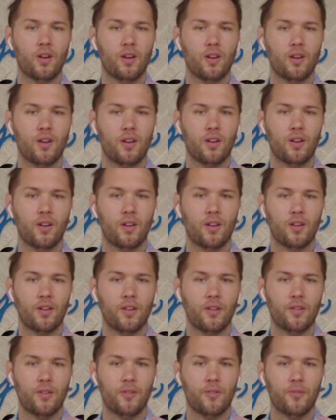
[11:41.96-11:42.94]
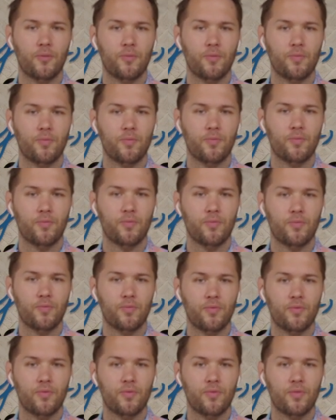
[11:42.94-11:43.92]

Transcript: (no one is talking)